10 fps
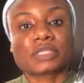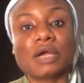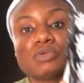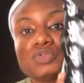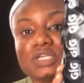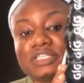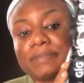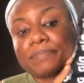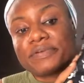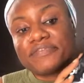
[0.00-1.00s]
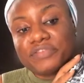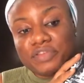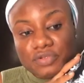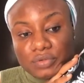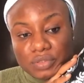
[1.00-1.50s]
I'll do a separate
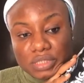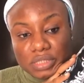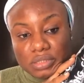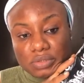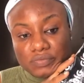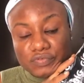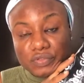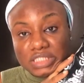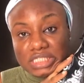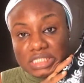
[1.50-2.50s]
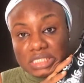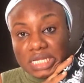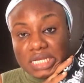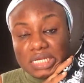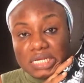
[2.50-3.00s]
video for this,
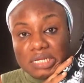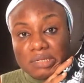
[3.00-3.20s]
and